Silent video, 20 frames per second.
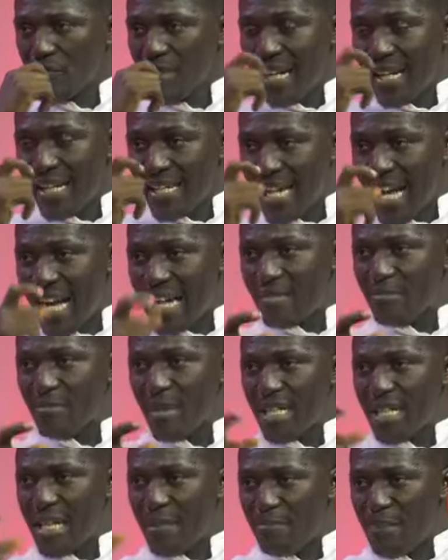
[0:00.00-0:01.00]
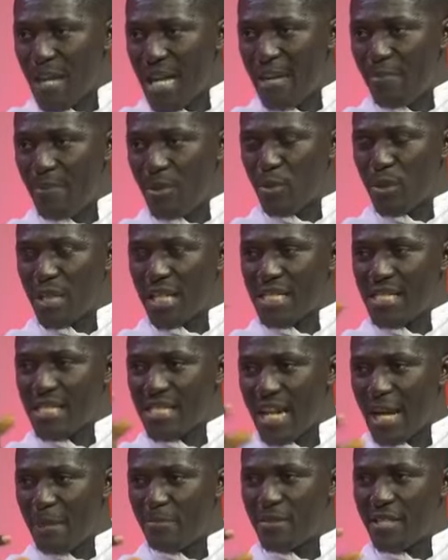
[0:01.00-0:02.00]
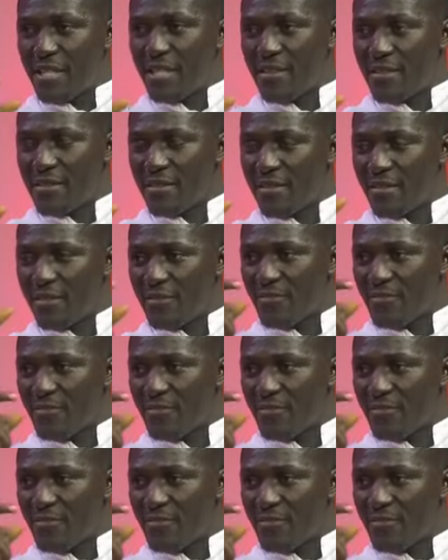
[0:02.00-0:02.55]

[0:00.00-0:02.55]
A young man, a baby with a sharp teeth,